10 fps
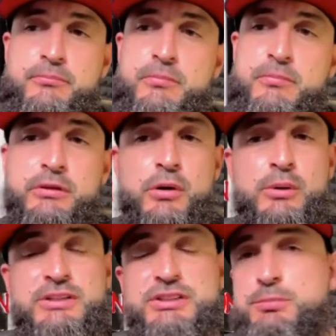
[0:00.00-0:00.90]
you
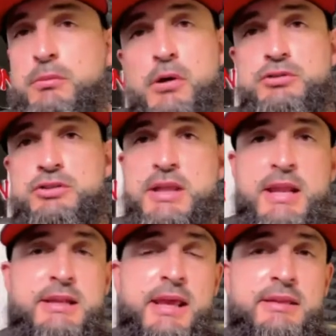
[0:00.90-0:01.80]
know, it just promotes a
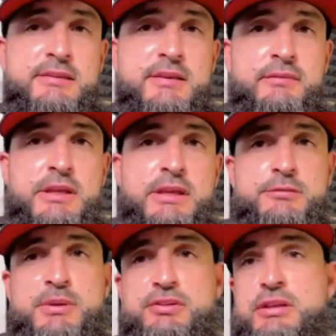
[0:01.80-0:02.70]
lot of negativity,
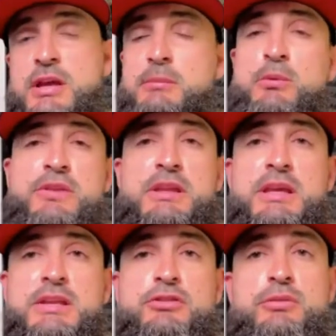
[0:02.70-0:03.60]
especially coming within the
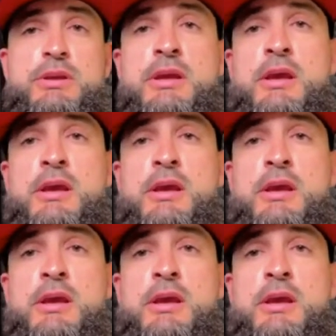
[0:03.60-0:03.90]
industry,